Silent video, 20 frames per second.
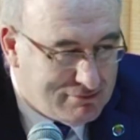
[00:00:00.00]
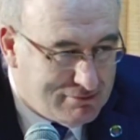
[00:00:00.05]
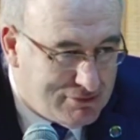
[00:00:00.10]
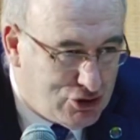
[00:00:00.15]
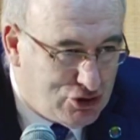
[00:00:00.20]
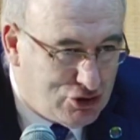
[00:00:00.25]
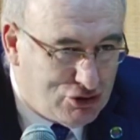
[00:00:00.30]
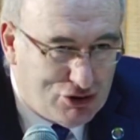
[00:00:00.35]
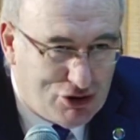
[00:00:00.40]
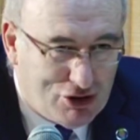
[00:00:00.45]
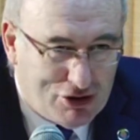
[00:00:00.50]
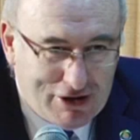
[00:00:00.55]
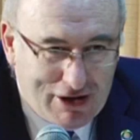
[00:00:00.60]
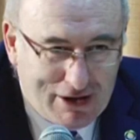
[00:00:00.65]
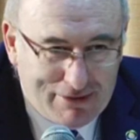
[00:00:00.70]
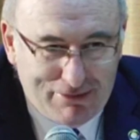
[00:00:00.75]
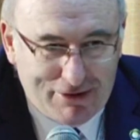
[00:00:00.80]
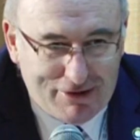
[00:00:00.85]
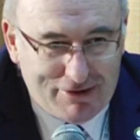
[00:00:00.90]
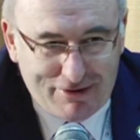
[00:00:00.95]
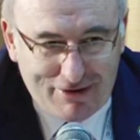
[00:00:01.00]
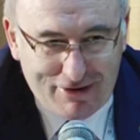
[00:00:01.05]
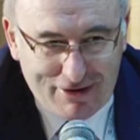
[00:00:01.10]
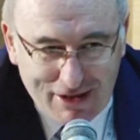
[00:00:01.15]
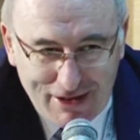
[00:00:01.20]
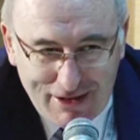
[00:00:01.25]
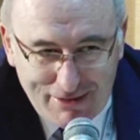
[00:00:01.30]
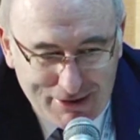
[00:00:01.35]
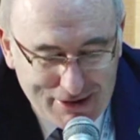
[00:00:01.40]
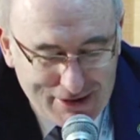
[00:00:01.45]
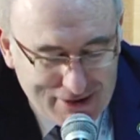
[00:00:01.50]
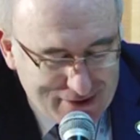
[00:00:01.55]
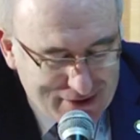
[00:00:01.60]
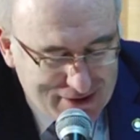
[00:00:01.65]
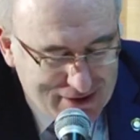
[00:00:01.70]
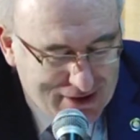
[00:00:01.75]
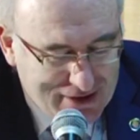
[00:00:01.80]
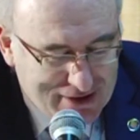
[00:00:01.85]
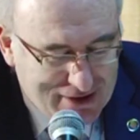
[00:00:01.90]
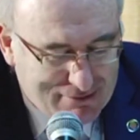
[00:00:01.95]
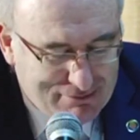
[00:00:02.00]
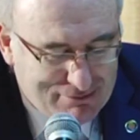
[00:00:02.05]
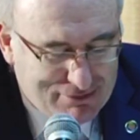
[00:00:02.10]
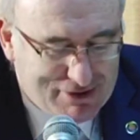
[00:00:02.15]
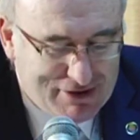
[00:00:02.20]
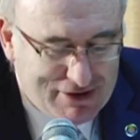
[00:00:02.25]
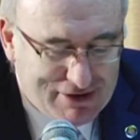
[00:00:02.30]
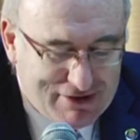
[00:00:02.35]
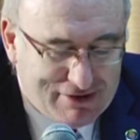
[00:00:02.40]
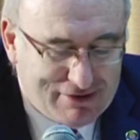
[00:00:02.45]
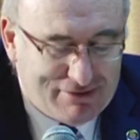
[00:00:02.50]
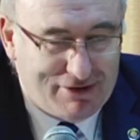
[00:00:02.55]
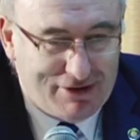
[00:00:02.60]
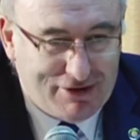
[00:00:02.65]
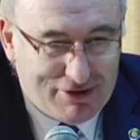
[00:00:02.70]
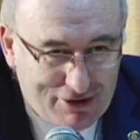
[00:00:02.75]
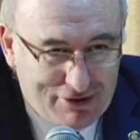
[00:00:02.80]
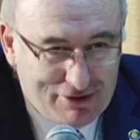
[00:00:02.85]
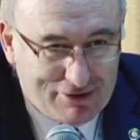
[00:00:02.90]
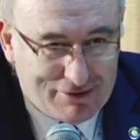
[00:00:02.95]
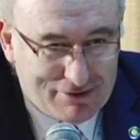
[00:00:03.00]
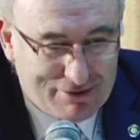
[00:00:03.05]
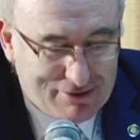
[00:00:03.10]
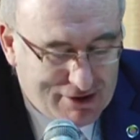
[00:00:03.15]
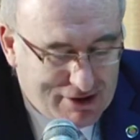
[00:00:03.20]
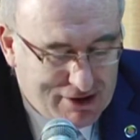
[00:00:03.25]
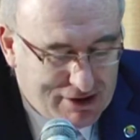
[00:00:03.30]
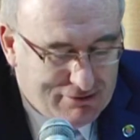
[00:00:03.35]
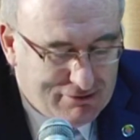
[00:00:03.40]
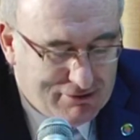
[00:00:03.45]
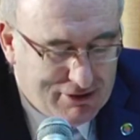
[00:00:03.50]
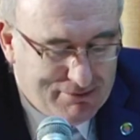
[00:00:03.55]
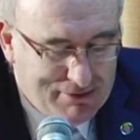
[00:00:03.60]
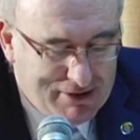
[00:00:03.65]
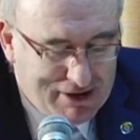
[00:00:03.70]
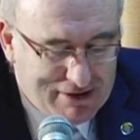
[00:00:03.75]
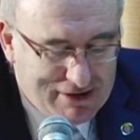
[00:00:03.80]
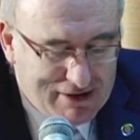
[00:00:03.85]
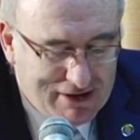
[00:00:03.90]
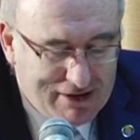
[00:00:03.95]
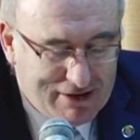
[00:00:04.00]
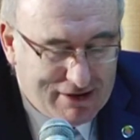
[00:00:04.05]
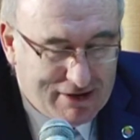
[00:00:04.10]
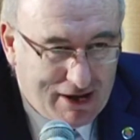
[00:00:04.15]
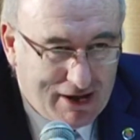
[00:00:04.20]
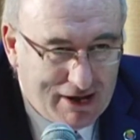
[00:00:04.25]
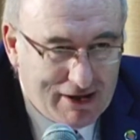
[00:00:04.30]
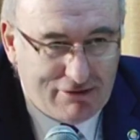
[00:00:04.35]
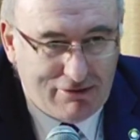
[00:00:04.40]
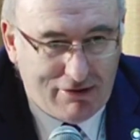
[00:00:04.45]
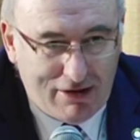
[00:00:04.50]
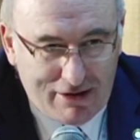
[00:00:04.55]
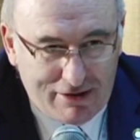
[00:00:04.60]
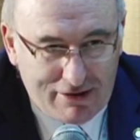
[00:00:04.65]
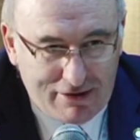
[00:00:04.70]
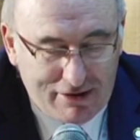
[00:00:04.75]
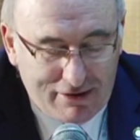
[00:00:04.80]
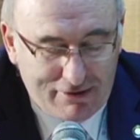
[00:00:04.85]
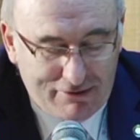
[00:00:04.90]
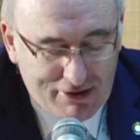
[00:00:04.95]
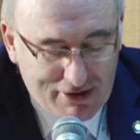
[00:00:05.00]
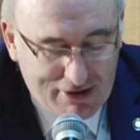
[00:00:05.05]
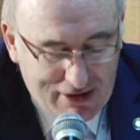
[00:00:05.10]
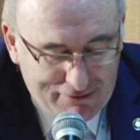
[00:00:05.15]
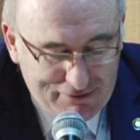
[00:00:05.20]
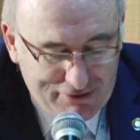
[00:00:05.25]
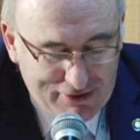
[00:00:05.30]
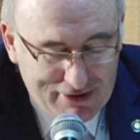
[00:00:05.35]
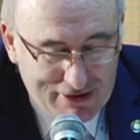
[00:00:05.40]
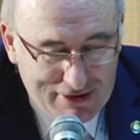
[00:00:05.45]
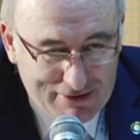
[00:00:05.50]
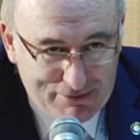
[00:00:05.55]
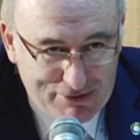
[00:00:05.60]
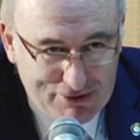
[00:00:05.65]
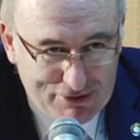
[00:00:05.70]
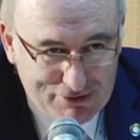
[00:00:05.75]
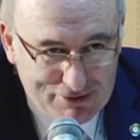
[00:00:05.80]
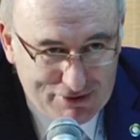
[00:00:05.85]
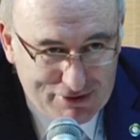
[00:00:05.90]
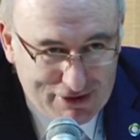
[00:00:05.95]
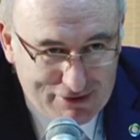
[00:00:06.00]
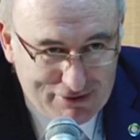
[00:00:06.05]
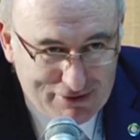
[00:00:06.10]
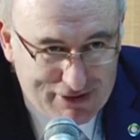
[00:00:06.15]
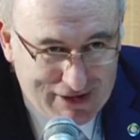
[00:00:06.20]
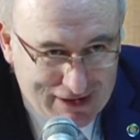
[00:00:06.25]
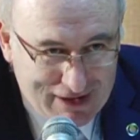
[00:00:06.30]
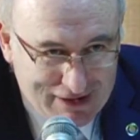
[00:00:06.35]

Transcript: But you know that better than anybody. But this, in turn, will maintain the high quality of your coffee that's produced here in